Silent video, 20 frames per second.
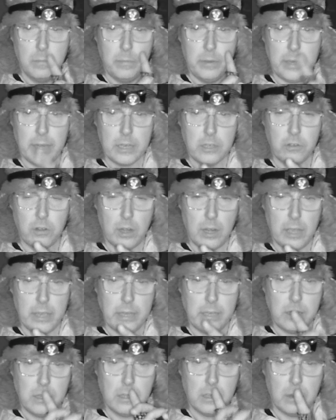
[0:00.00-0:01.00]
the extra
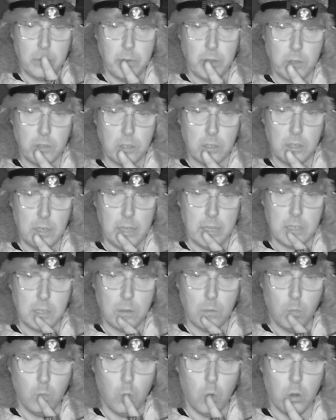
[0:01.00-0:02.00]
light that I'm using
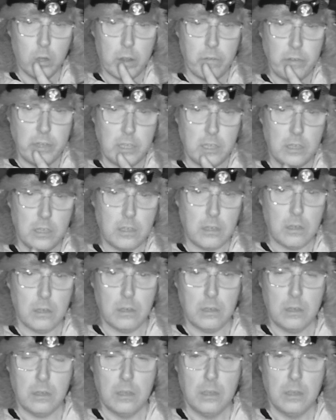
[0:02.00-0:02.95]
isn't water resistant.